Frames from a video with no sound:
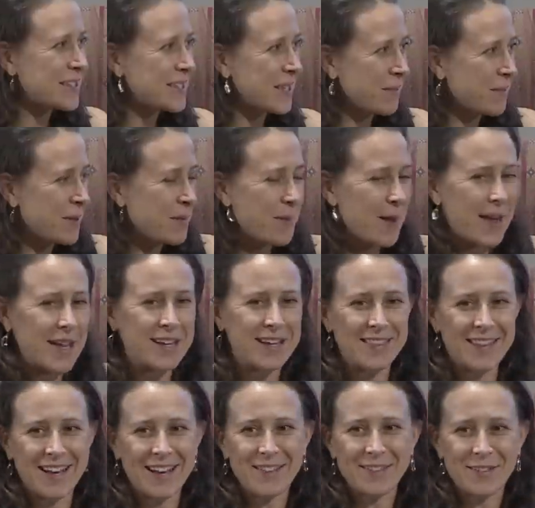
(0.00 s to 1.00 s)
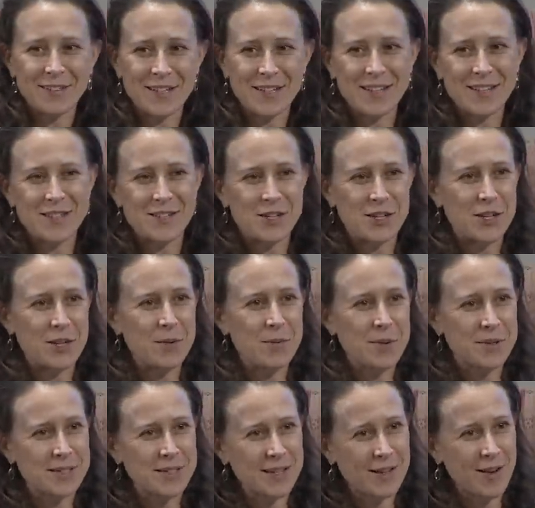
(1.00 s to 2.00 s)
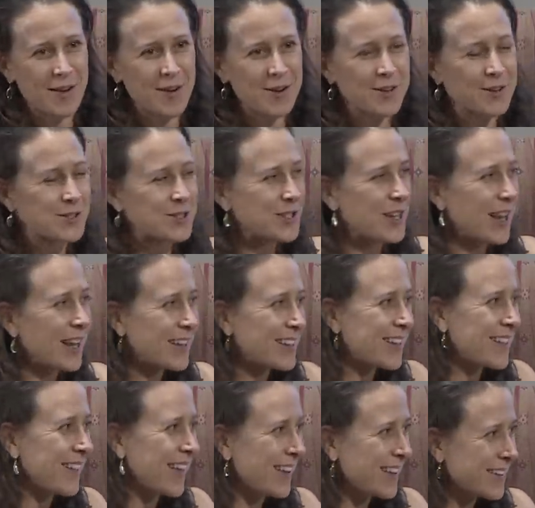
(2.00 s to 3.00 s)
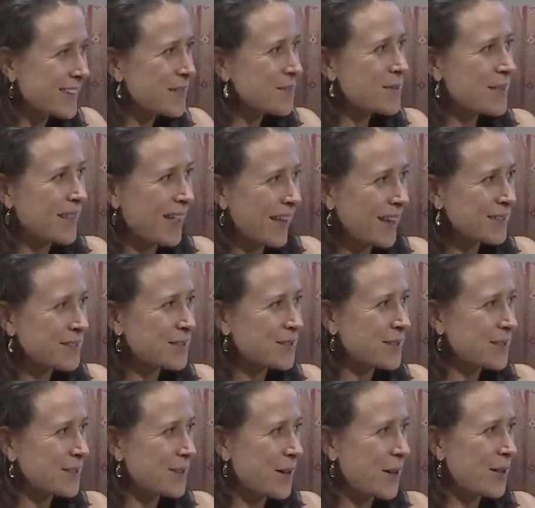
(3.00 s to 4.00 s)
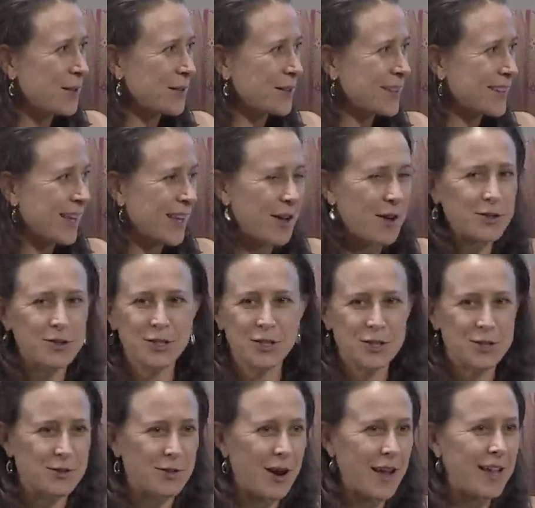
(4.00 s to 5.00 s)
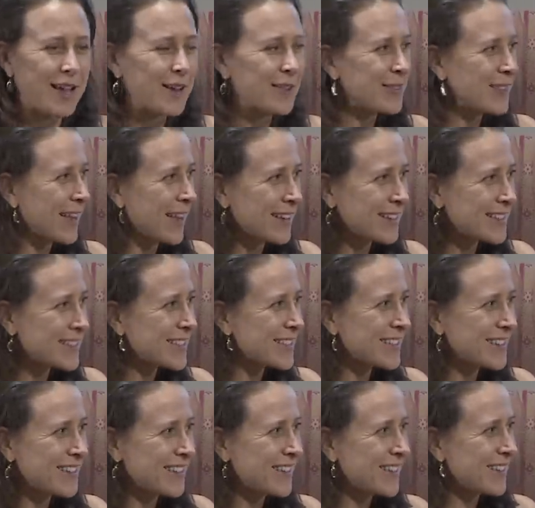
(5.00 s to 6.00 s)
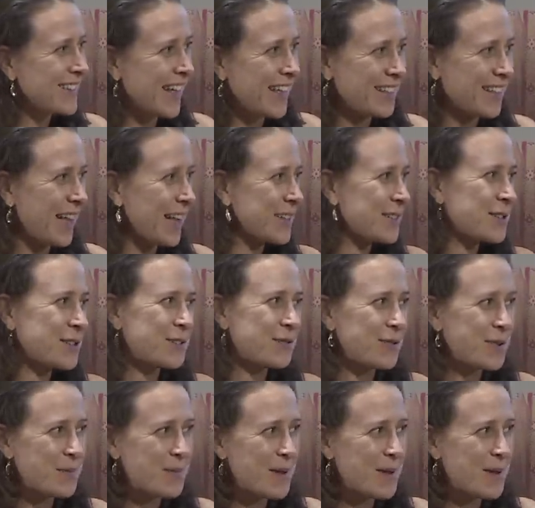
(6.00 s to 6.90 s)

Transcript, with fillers: stomach pain, and then I looked into the genome. I was like, oh, you're genetically likely to be lactose intolerant. Like I'll just try out that that lactose-free